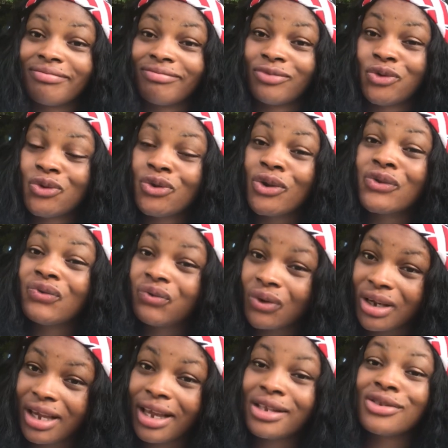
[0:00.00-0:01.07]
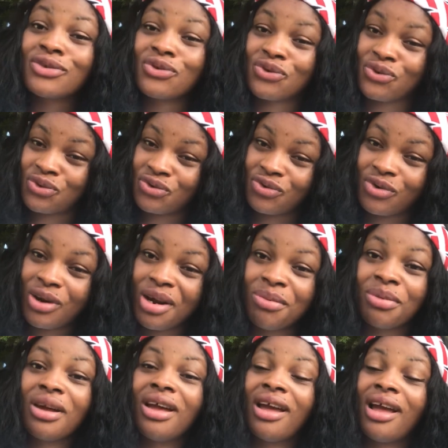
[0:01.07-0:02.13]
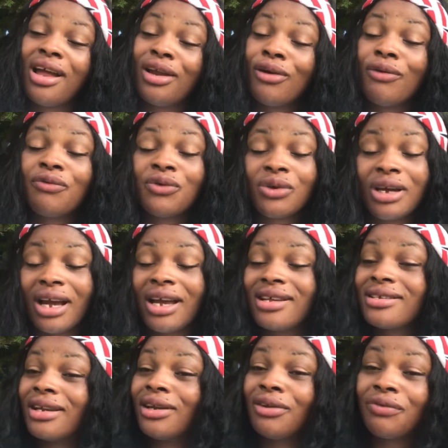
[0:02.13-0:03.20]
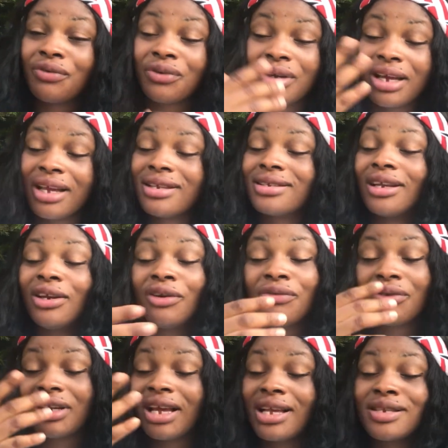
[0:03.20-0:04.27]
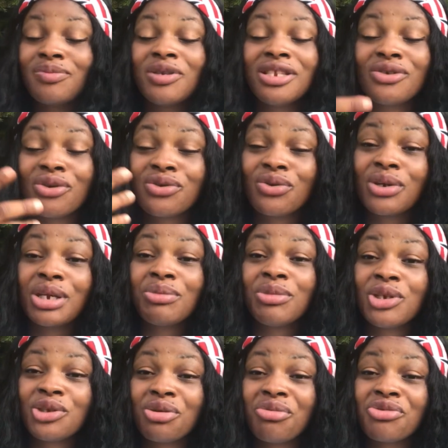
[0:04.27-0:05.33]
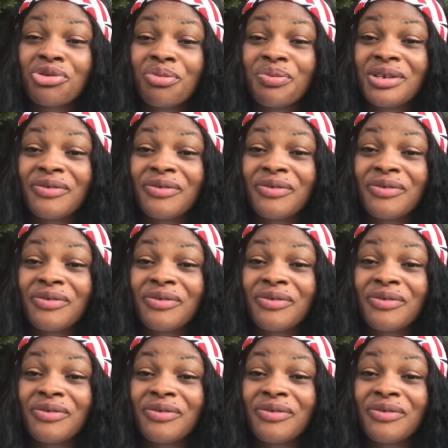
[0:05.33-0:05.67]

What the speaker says: do not forget to subscribe. I love you guys. Please also give me thumbs up. It's